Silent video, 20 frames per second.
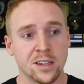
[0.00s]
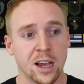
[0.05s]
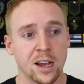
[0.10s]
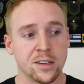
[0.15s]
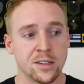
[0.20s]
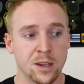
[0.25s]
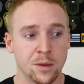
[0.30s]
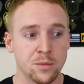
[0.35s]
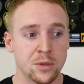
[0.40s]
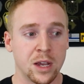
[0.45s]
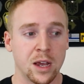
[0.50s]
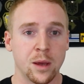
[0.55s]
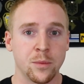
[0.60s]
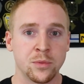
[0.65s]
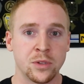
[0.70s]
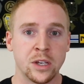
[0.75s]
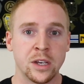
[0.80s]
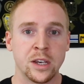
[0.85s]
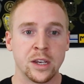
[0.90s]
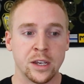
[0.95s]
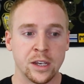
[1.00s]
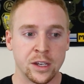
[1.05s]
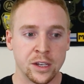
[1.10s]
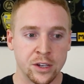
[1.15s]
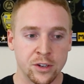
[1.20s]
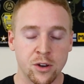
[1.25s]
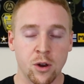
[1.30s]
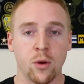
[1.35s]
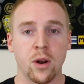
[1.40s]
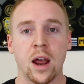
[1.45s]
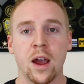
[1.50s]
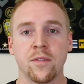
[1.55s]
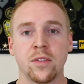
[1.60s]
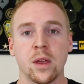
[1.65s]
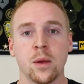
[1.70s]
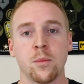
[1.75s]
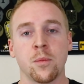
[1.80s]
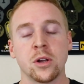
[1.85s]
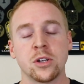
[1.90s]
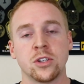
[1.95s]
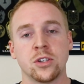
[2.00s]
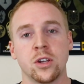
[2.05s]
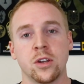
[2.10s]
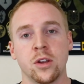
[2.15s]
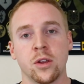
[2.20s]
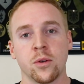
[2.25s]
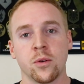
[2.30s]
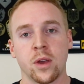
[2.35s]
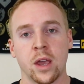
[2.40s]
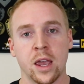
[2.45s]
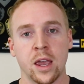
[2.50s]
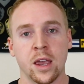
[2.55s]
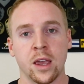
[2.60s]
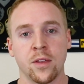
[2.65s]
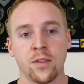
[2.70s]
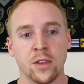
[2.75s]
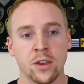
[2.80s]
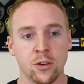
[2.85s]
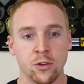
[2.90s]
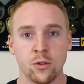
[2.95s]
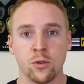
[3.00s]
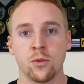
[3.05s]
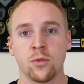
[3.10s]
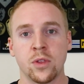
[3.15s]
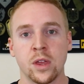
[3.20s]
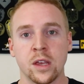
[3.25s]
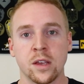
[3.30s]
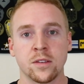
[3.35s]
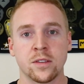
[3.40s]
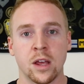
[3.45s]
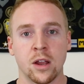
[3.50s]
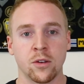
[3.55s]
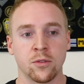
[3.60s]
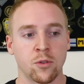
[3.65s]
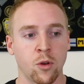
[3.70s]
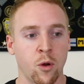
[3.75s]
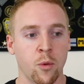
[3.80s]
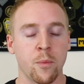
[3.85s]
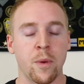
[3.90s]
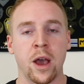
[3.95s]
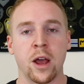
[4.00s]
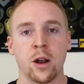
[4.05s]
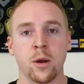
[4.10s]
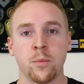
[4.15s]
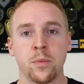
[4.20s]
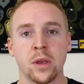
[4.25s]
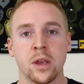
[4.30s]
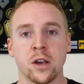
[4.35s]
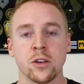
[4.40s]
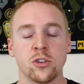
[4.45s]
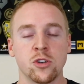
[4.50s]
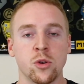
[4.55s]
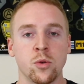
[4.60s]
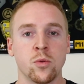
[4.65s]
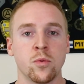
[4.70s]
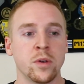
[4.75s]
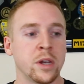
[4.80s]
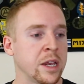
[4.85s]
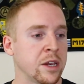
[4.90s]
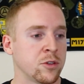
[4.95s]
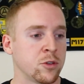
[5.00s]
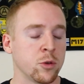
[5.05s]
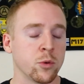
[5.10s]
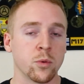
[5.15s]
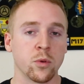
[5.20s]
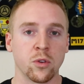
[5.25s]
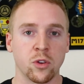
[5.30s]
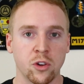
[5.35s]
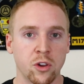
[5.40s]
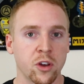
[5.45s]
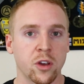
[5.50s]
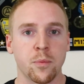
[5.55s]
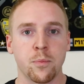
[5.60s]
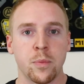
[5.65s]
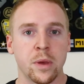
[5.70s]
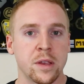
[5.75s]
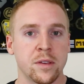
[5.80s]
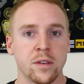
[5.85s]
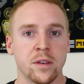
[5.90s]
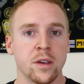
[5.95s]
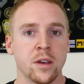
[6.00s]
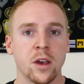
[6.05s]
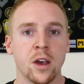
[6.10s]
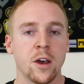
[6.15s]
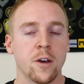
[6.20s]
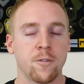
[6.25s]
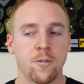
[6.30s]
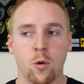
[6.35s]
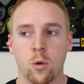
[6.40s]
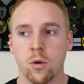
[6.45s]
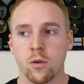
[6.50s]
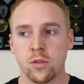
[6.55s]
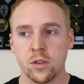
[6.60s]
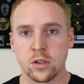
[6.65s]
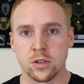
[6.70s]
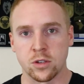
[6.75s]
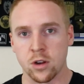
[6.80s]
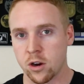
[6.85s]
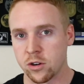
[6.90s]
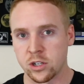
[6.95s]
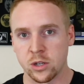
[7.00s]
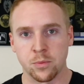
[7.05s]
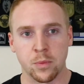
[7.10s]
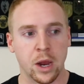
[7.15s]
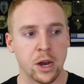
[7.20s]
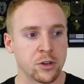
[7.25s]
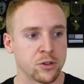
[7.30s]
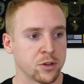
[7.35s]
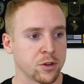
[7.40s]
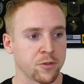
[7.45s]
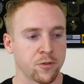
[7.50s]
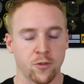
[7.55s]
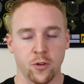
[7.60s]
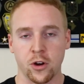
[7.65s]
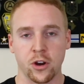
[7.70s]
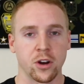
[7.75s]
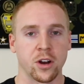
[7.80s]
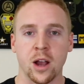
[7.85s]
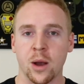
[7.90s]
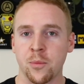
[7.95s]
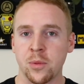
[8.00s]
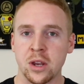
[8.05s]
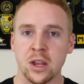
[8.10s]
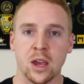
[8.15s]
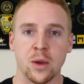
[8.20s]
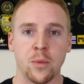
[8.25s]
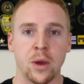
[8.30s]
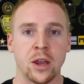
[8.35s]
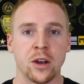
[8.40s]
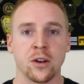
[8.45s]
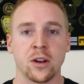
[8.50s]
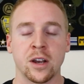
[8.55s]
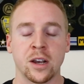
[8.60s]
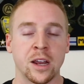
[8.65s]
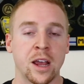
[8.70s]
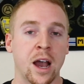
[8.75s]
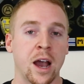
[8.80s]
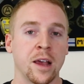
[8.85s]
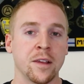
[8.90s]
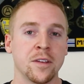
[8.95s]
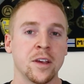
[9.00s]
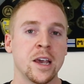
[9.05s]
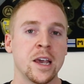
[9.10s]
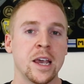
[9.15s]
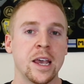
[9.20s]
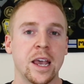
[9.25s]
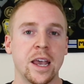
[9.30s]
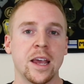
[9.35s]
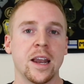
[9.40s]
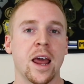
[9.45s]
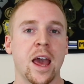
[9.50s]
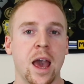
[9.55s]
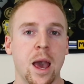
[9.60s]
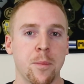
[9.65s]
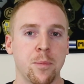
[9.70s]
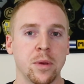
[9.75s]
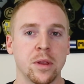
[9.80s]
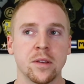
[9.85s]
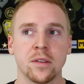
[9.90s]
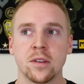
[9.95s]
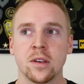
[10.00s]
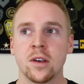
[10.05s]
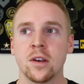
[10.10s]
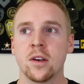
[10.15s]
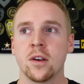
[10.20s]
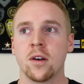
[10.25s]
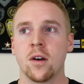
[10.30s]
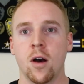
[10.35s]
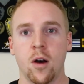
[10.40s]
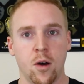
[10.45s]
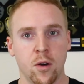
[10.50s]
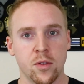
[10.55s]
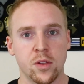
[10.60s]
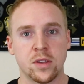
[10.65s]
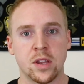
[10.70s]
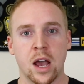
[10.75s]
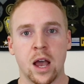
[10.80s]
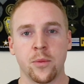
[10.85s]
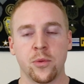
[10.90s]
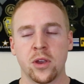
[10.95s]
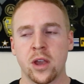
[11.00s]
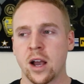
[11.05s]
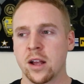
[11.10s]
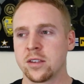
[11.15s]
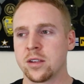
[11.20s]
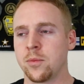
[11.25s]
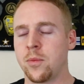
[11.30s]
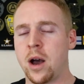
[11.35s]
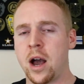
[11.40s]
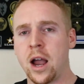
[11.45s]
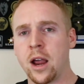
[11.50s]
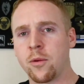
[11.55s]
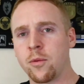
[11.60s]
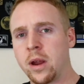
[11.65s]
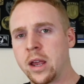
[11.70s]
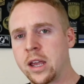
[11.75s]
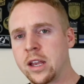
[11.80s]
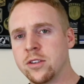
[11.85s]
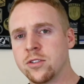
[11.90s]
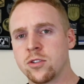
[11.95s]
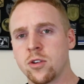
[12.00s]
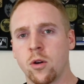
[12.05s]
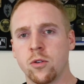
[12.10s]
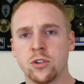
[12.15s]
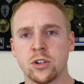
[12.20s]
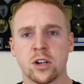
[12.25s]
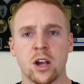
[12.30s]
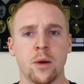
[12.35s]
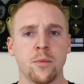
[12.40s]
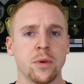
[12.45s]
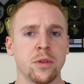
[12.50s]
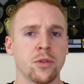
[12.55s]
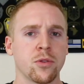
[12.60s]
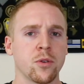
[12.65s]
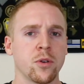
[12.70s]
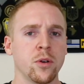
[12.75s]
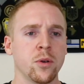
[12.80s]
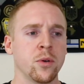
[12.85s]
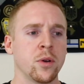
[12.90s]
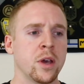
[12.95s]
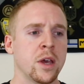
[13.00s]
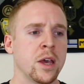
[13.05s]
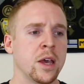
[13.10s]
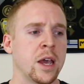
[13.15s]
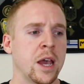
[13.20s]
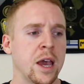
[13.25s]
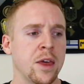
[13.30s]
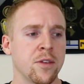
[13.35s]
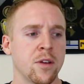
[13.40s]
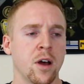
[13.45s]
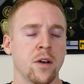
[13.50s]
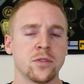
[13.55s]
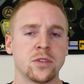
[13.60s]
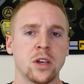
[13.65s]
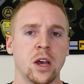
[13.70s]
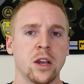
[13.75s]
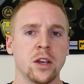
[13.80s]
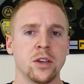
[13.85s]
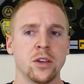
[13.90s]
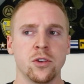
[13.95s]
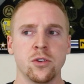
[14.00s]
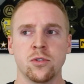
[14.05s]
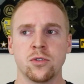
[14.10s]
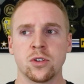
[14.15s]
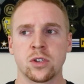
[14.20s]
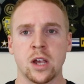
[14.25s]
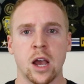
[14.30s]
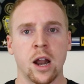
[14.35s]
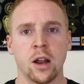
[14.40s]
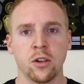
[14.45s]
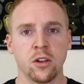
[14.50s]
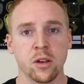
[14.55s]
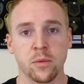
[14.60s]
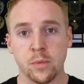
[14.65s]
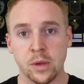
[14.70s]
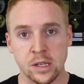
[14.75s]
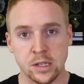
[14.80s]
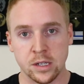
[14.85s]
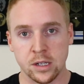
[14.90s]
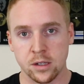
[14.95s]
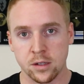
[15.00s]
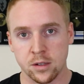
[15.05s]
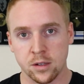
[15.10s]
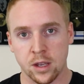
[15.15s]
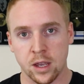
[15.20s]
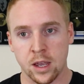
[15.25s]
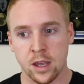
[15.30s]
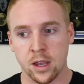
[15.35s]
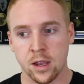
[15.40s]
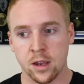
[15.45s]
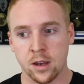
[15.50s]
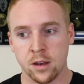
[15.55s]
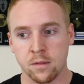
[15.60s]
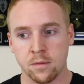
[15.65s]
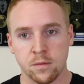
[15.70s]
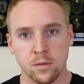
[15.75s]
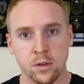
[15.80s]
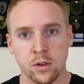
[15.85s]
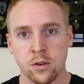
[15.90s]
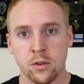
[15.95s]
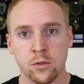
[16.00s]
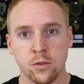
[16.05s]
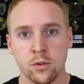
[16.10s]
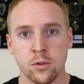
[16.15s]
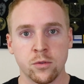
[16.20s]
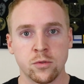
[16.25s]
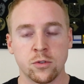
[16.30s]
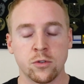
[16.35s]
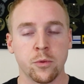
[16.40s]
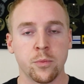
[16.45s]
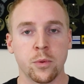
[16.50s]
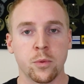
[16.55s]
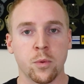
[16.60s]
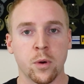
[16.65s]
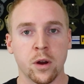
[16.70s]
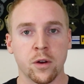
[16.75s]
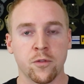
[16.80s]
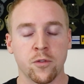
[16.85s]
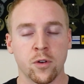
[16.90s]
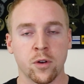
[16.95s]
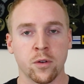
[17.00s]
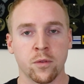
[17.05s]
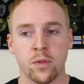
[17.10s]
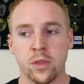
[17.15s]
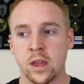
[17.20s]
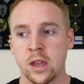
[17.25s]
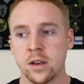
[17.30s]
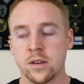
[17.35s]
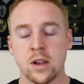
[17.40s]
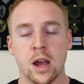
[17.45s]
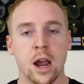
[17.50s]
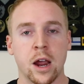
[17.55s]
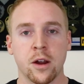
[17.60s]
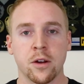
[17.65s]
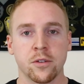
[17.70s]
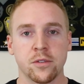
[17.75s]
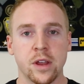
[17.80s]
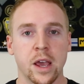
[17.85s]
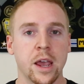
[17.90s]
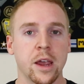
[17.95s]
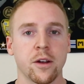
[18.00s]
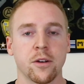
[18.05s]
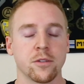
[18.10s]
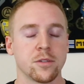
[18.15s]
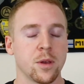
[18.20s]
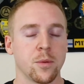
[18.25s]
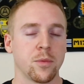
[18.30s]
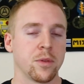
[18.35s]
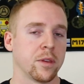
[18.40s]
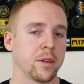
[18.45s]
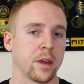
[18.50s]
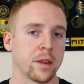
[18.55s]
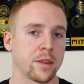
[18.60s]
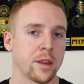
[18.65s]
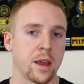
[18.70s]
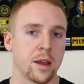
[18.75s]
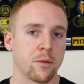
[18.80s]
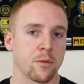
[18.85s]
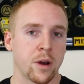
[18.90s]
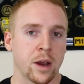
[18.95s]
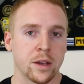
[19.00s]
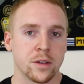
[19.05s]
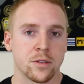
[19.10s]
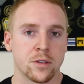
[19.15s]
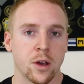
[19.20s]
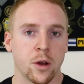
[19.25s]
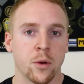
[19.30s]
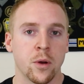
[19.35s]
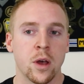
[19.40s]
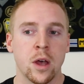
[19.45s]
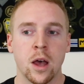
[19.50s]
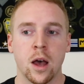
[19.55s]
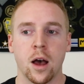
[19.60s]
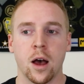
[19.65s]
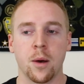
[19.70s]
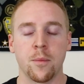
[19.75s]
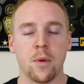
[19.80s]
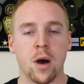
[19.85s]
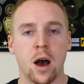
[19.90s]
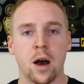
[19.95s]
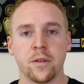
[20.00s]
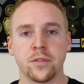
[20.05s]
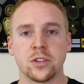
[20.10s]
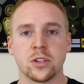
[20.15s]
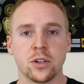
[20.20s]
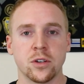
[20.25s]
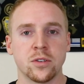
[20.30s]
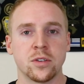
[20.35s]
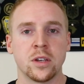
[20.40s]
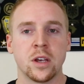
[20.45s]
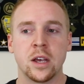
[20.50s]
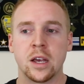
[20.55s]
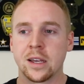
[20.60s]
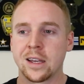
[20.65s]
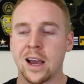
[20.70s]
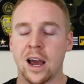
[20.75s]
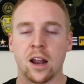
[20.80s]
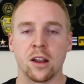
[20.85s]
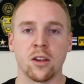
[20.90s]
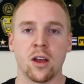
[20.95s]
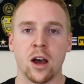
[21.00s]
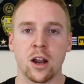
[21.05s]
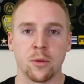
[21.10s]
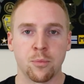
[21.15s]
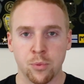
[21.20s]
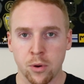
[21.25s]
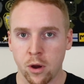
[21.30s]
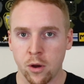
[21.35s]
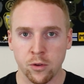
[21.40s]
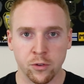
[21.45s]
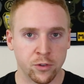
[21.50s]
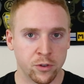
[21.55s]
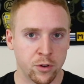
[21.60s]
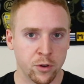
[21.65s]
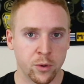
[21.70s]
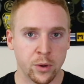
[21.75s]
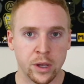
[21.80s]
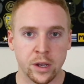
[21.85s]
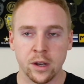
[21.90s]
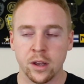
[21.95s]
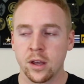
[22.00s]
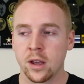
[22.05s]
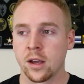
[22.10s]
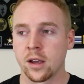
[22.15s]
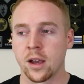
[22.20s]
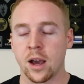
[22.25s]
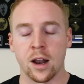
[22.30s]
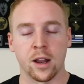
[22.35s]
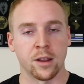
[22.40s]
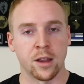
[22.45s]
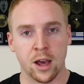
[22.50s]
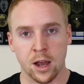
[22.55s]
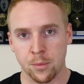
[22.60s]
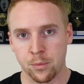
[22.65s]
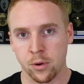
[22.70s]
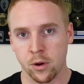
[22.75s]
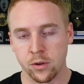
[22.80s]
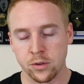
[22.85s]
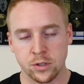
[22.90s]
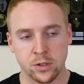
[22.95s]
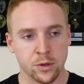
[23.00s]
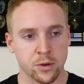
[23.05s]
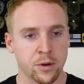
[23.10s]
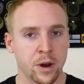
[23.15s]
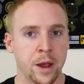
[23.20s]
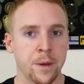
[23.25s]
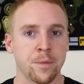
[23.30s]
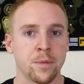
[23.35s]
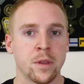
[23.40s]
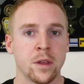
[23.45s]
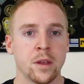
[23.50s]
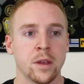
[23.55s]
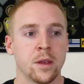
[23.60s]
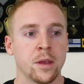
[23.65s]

side, sometimes you don't have that much to do and then you do things that don't matter because you need to look busy for the sergeant major for your company commander and guys it happens all the time. You got some high ranking soldier coming through and then all of a sudden you just gotta look busy and you do stupid work for the entire day or something like that, right? So um, officers got a lot of pros to it, got a lot of pros to it, right?